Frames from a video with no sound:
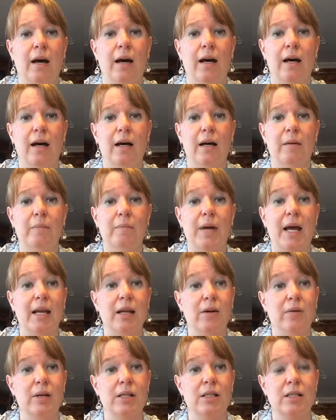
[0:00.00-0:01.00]
Um,
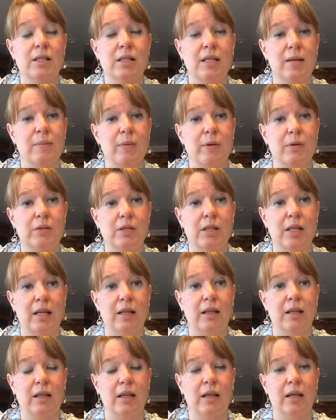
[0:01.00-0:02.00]
any questions? Keep posting
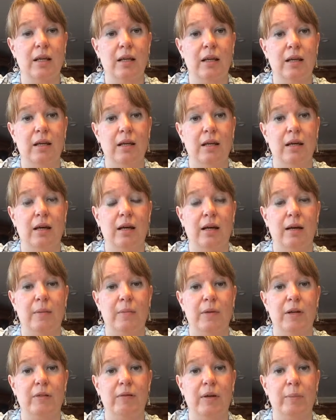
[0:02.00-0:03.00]
on the
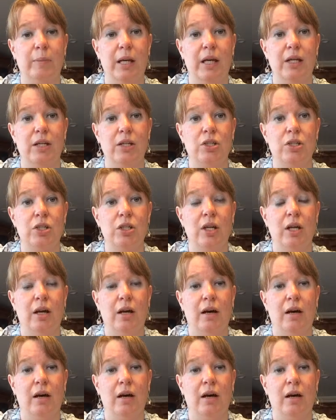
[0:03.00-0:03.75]
um, event page.